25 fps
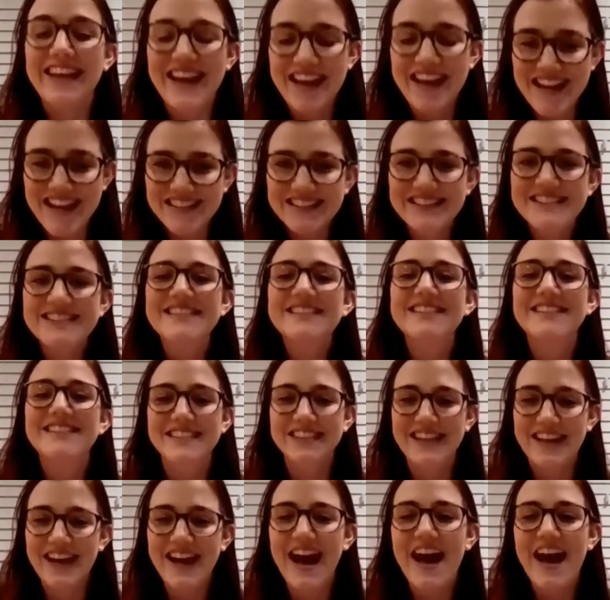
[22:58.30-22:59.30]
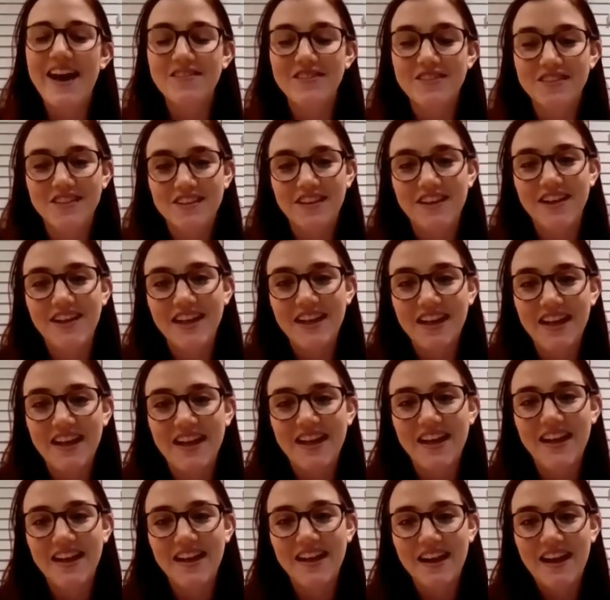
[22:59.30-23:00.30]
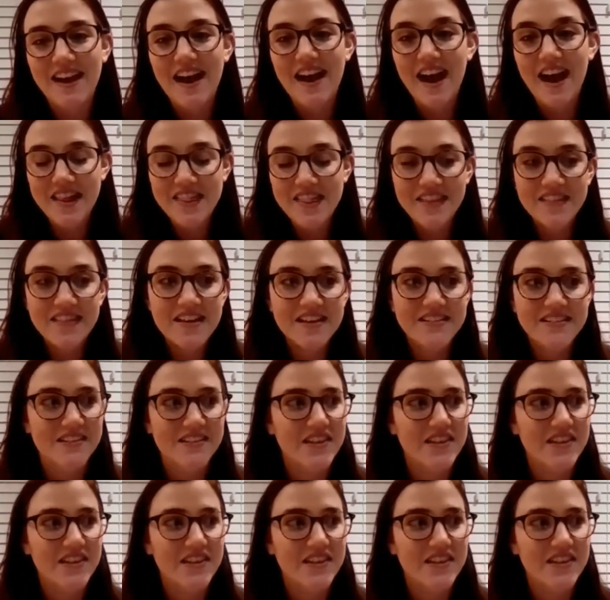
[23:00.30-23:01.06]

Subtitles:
Yes, absolutely. I think that's a